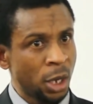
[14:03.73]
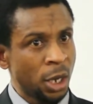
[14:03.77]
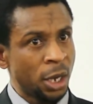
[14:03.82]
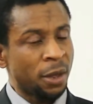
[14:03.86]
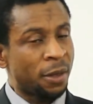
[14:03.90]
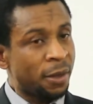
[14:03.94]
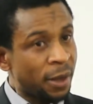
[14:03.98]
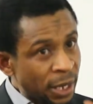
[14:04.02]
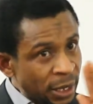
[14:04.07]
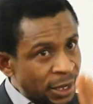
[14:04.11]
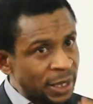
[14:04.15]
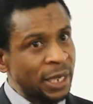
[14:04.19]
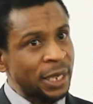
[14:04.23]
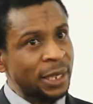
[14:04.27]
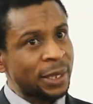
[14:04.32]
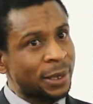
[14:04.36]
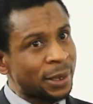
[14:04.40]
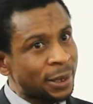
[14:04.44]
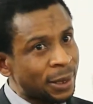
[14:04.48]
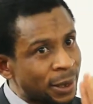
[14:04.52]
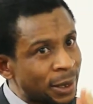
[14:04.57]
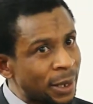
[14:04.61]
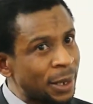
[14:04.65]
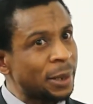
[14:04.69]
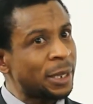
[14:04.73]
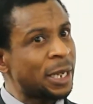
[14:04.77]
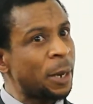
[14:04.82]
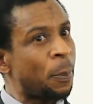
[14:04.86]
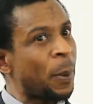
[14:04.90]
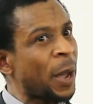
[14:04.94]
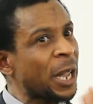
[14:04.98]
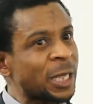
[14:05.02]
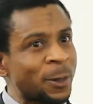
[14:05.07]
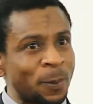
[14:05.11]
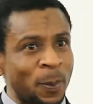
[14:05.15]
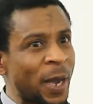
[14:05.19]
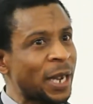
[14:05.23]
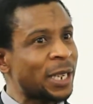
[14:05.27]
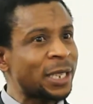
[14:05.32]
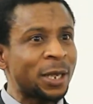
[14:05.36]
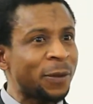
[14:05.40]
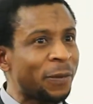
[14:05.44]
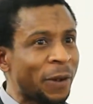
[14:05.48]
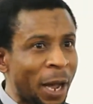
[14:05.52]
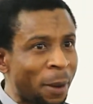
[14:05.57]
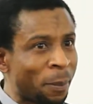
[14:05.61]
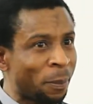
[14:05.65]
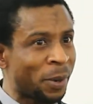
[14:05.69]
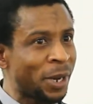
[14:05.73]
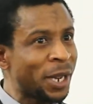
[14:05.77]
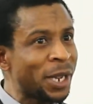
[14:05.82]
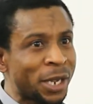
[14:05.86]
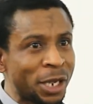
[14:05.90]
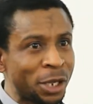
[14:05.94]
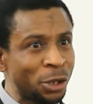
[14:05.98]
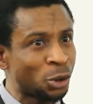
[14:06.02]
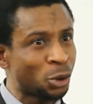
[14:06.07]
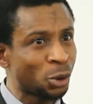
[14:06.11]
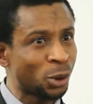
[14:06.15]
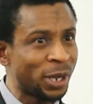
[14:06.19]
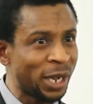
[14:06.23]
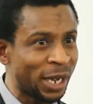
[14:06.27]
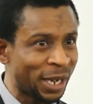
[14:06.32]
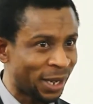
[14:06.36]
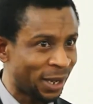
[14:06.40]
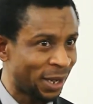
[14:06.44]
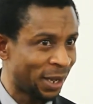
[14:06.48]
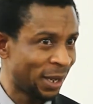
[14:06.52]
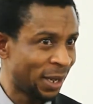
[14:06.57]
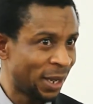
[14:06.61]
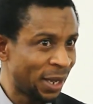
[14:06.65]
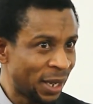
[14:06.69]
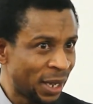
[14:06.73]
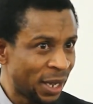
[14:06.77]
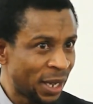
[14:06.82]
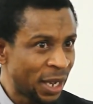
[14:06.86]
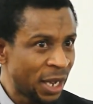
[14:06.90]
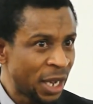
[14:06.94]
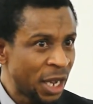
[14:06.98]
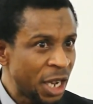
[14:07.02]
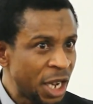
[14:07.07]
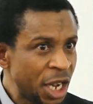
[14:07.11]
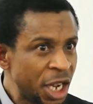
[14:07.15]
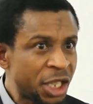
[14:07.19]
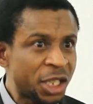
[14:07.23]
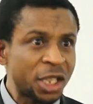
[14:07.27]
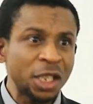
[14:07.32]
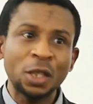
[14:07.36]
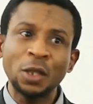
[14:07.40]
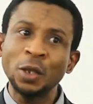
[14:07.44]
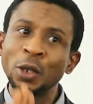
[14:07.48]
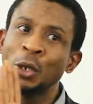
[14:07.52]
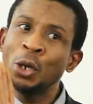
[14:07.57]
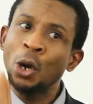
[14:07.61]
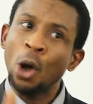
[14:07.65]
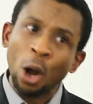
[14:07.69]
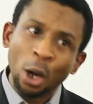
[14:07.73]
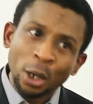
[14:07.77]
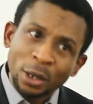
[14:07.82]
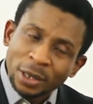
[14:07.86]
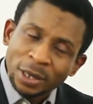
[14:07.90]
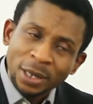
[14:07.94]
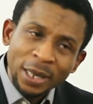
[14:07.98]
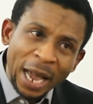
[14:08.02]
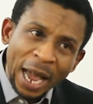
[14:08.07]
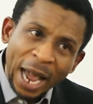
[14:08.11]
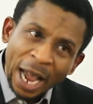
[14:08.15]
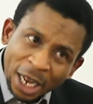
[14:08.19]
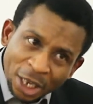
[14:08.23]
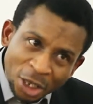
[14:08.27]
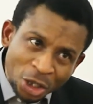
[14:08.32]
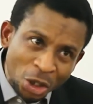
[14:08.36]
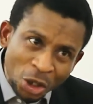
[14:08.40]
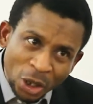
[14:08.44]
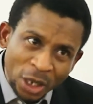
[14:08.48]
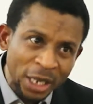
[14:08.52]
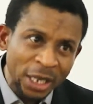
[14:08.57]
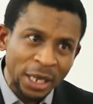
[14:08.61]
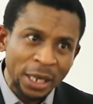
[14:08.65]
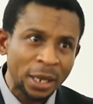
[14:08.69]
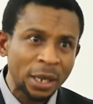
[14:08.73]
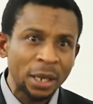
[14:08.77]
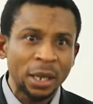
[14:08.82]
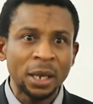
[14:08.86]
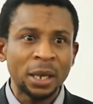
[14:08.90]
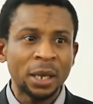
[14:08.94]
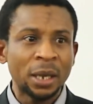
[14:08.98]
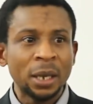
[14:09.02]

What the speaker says: This is the perspective I'm bringing today. It is not actually